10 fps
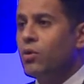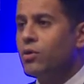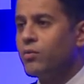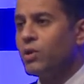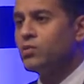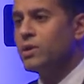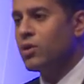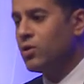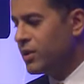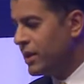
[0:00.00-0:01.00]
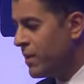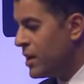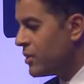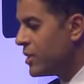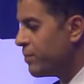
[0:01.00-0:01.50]
or what we call them
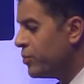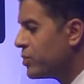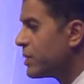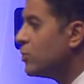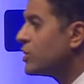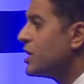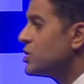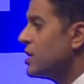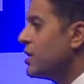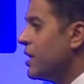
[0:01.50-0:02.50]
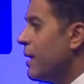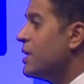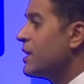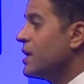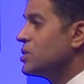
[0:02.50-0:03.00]
the poor reputation
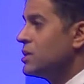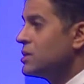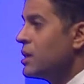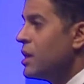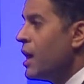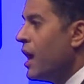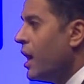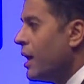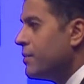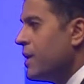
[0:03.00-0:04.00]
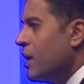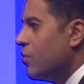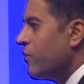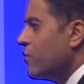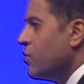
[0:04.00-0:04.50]
applications.
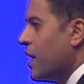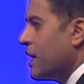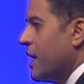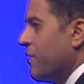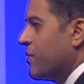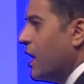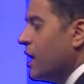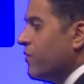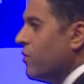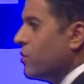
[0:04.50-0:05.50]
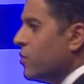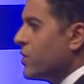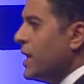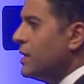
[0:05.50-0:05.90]
Now, if you have the iPhone or the